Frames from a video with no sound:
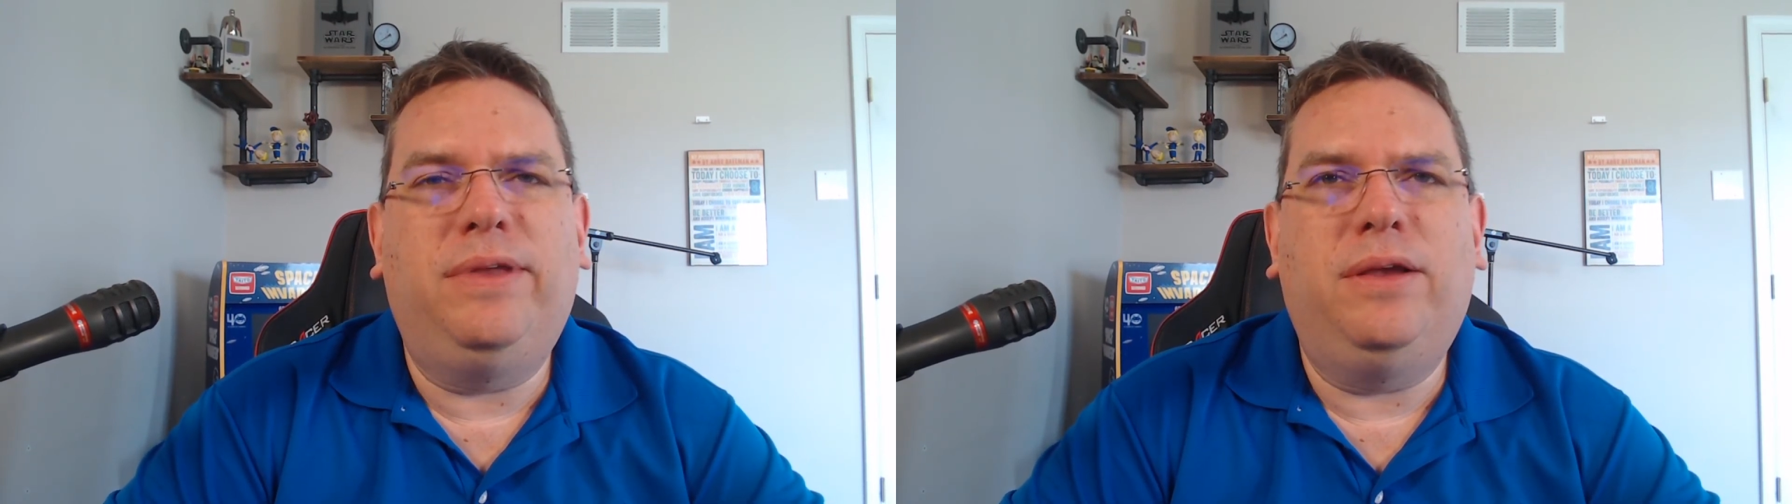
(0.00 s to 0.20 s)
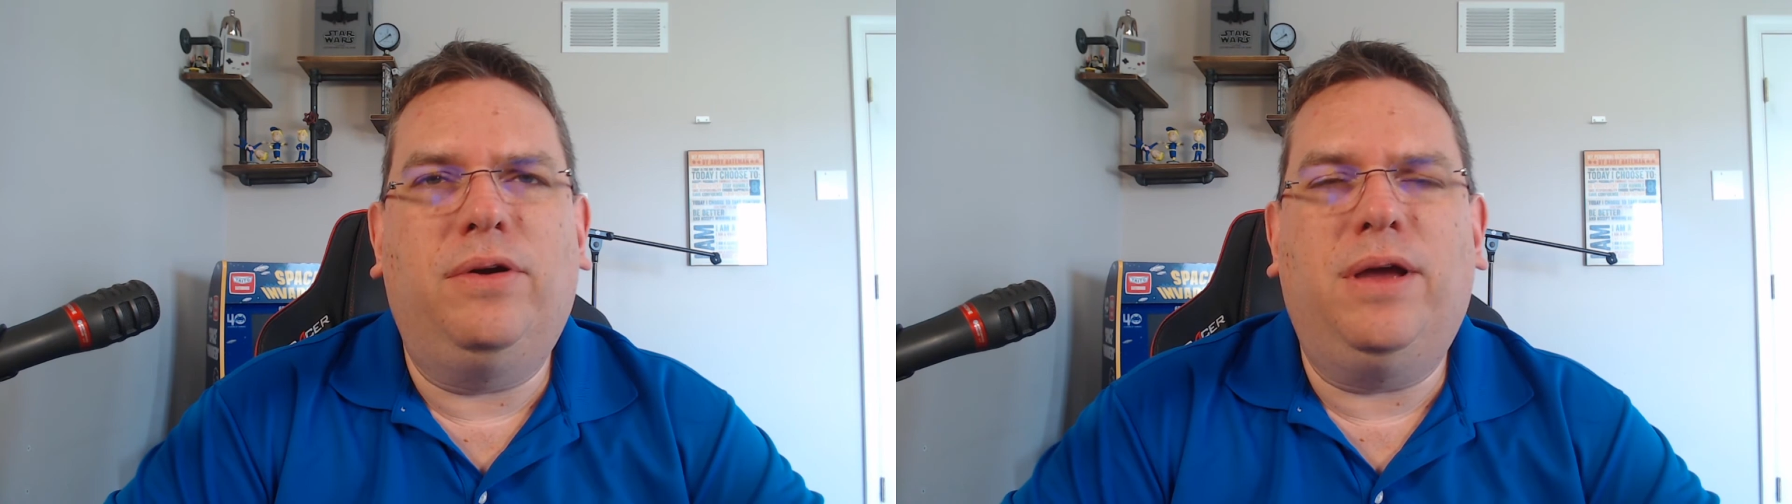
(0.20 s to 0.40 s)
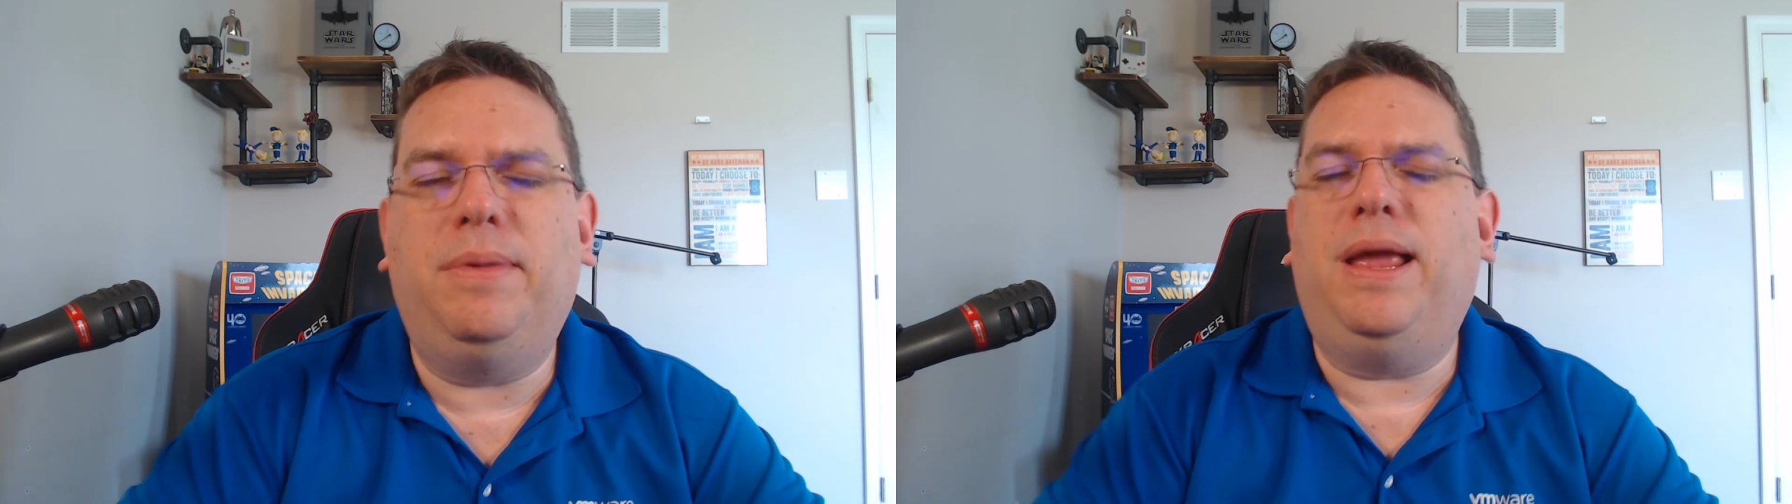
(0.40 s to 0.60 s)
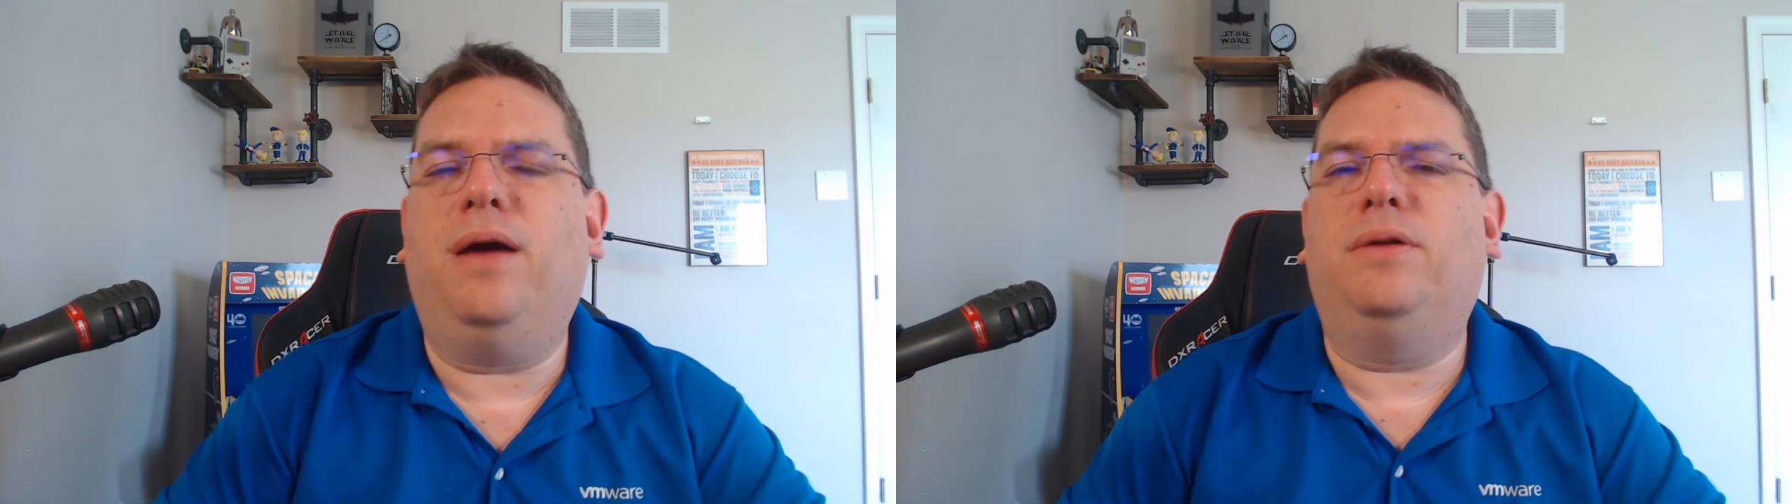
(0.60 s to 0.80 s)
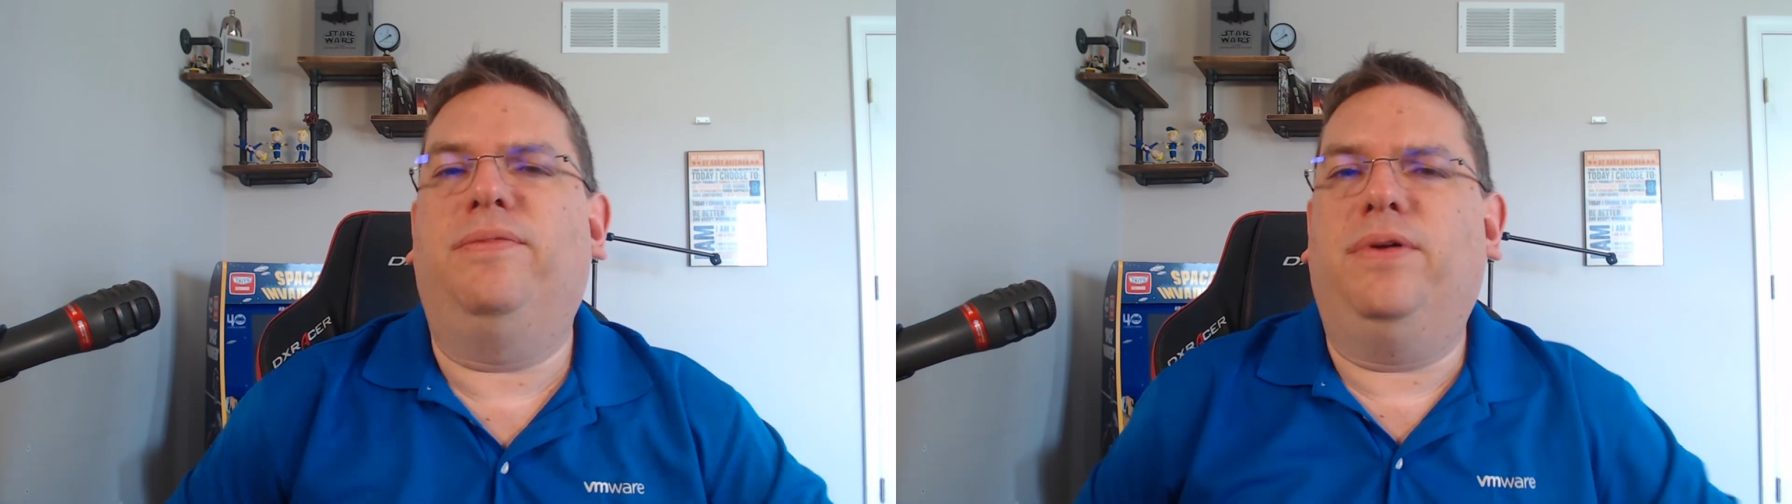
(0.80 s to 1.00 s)
video coming
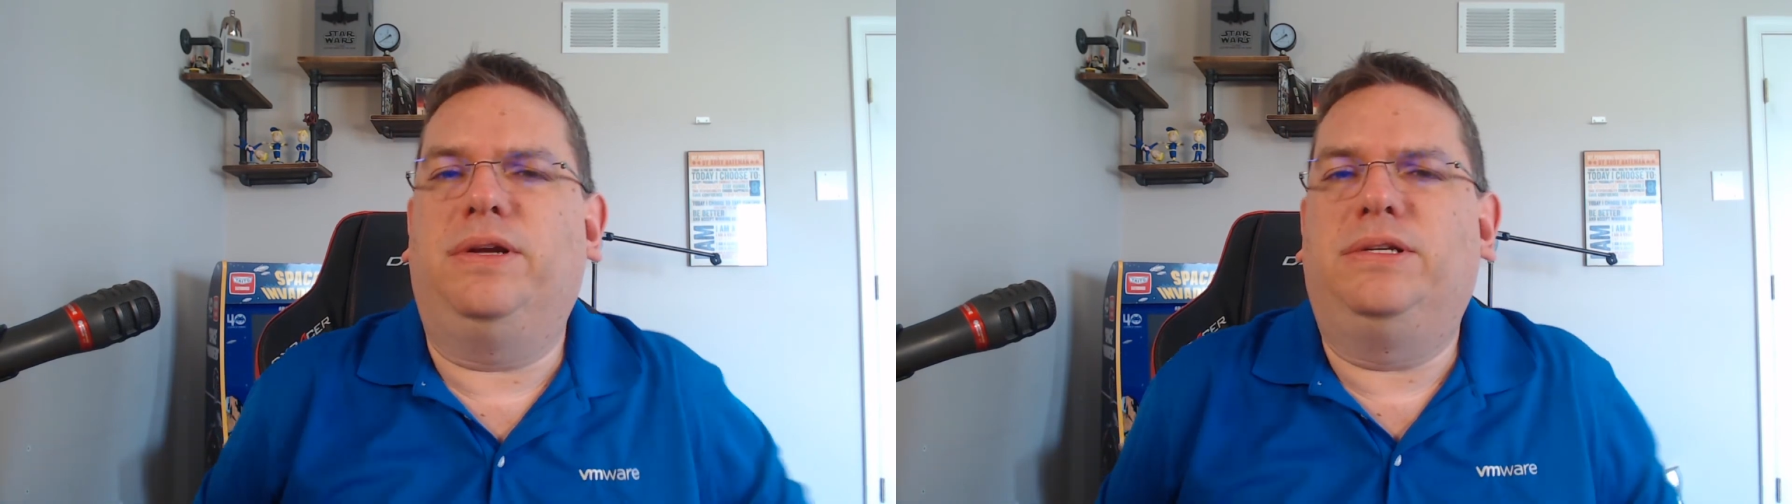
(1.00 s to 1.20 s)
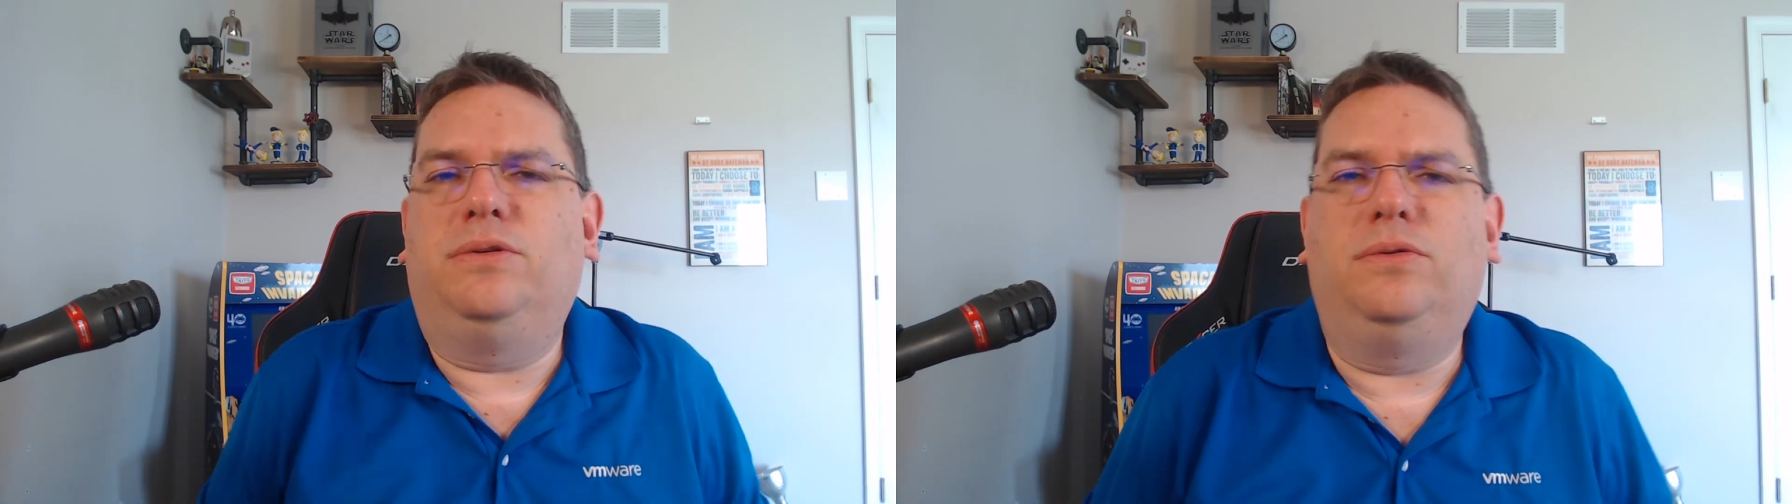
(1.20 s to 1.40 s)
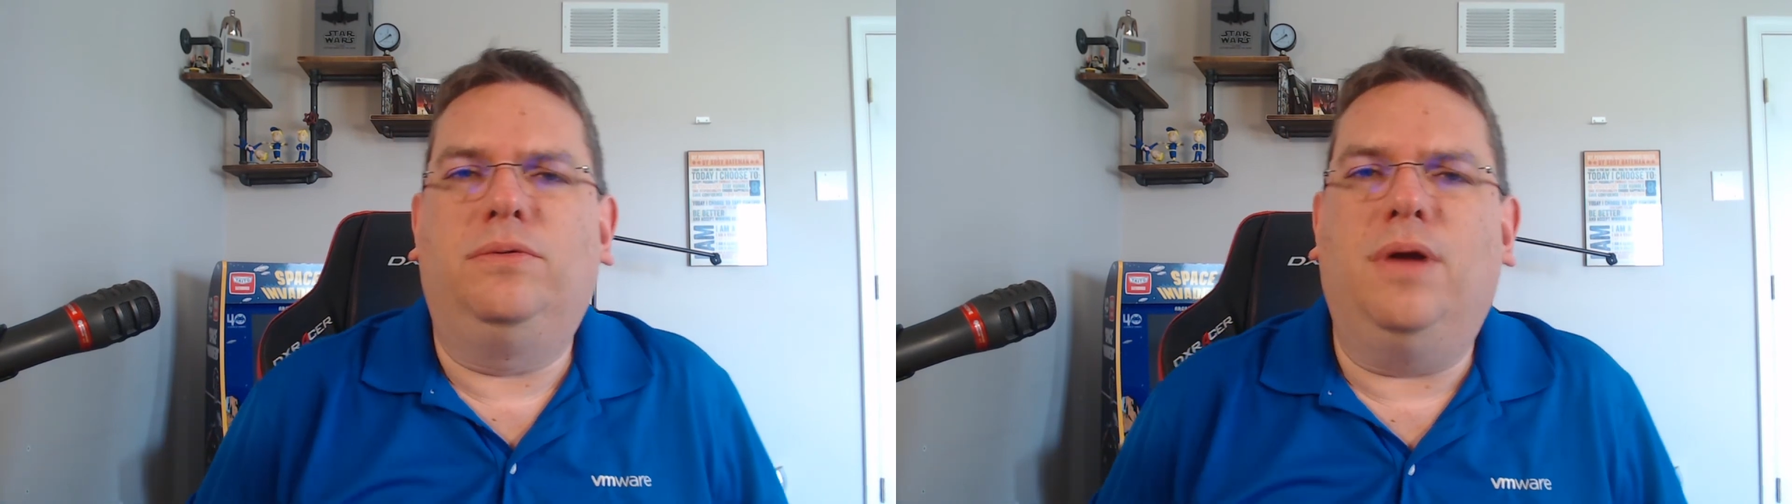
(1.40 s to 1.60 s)
out very soon.